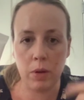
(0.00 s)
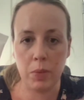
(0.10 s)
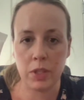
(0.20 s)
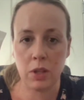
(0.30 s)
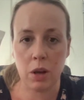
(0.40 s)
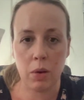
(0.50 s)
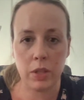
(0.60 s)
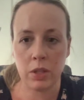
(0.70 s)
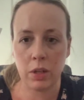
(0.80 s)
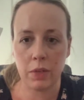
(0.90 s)
and mascara,
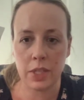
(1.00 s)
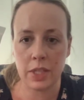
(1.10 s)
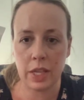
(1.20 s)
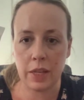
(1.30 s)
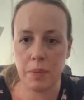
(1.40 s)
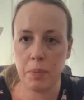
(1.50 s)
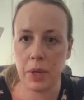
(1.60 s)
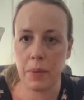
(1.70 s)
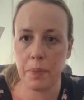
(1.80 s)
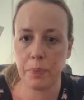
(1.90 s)
which you can't even see.
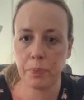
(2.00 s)
But